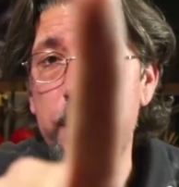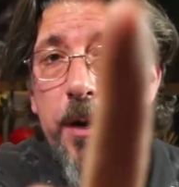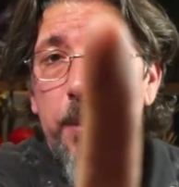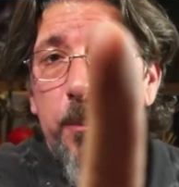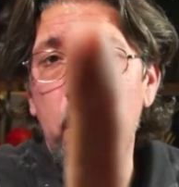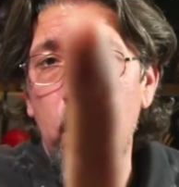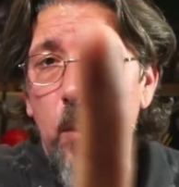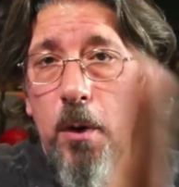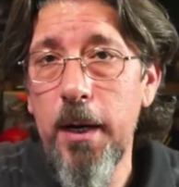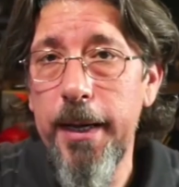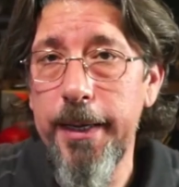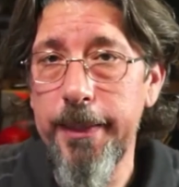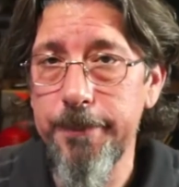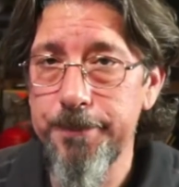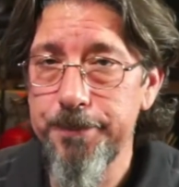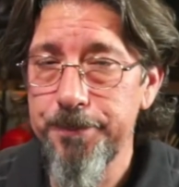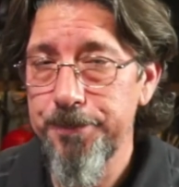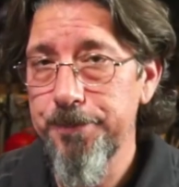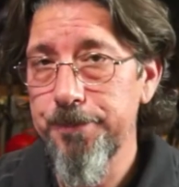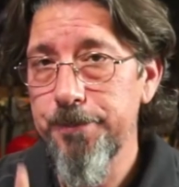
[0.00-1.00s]
Number
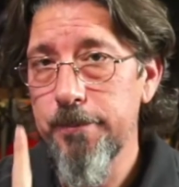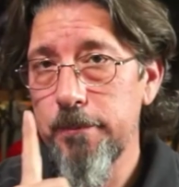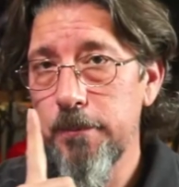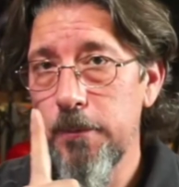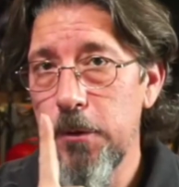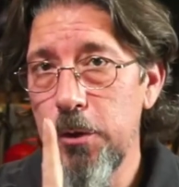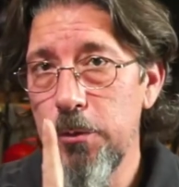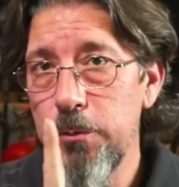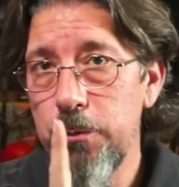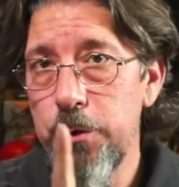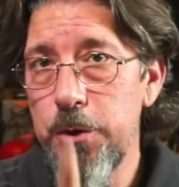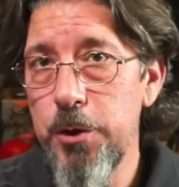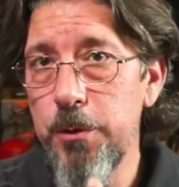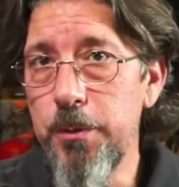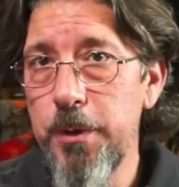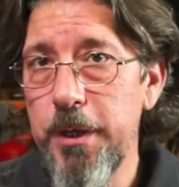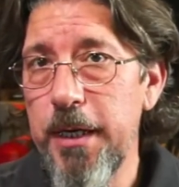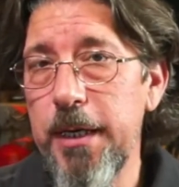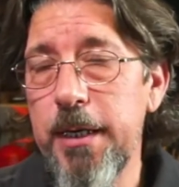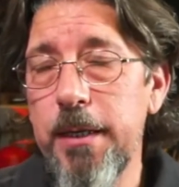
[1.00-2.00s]
1, you
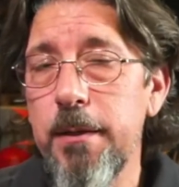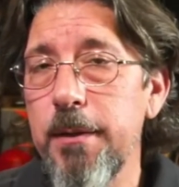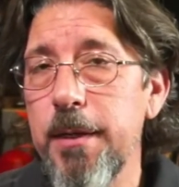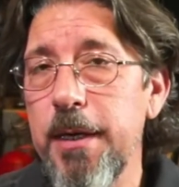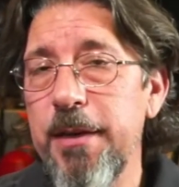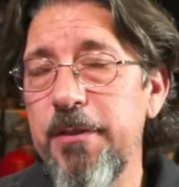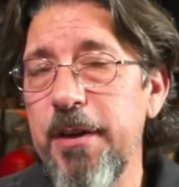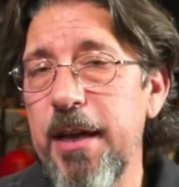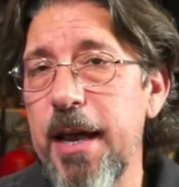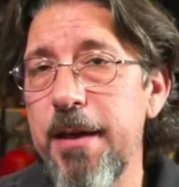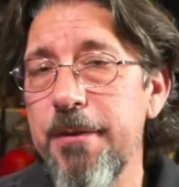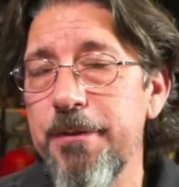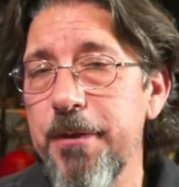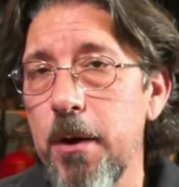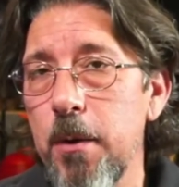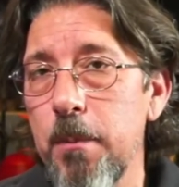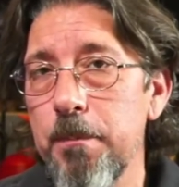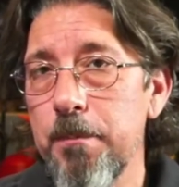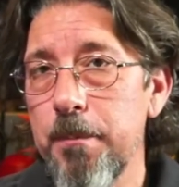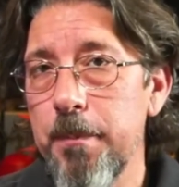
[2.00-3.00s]
do need EVA
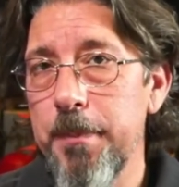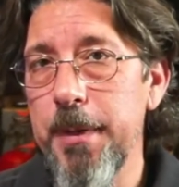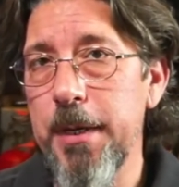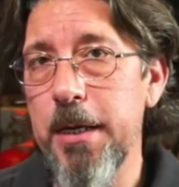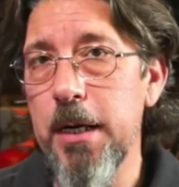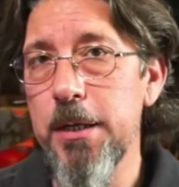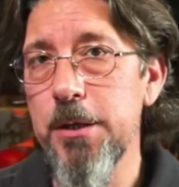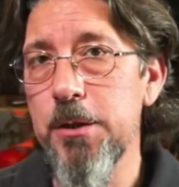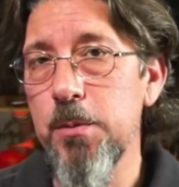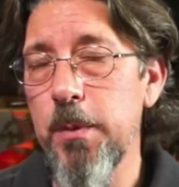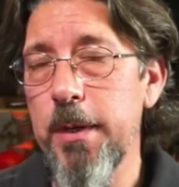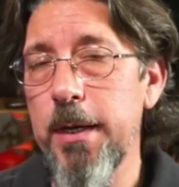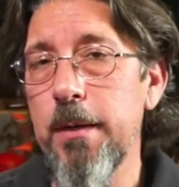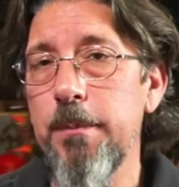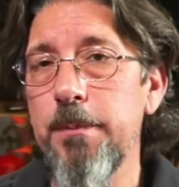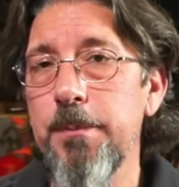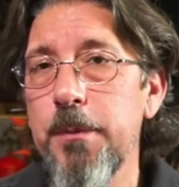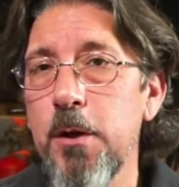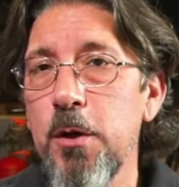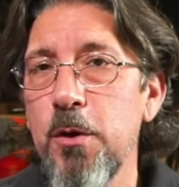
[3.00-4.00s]
foam because,
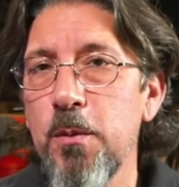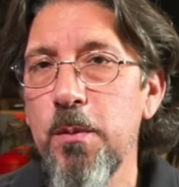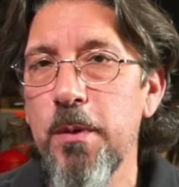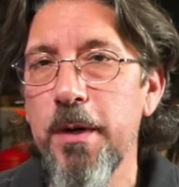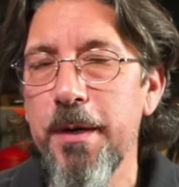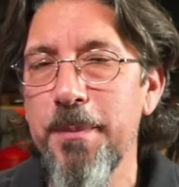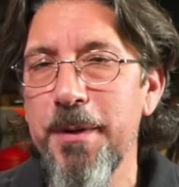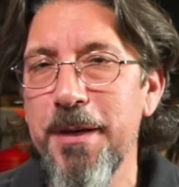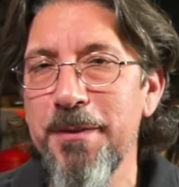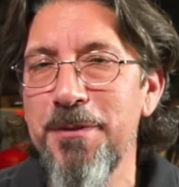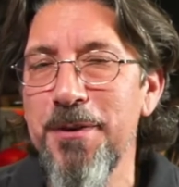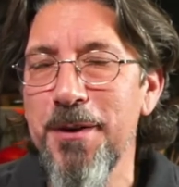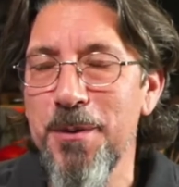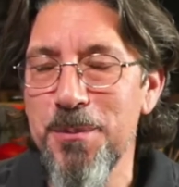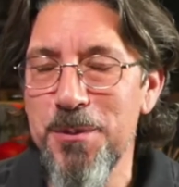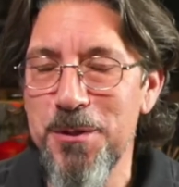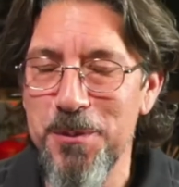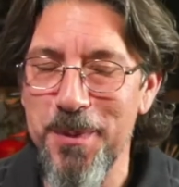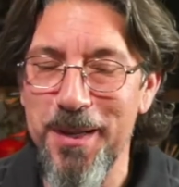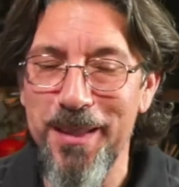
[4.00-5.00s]
well, you want to be a
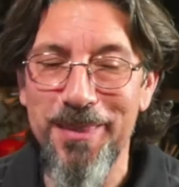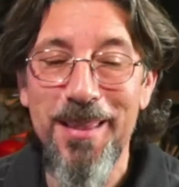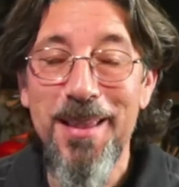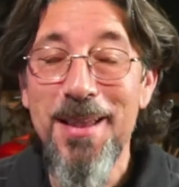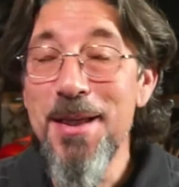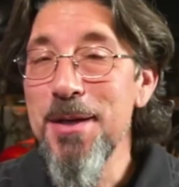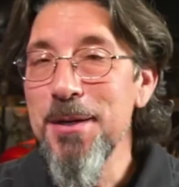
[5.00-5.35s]
foamsmith.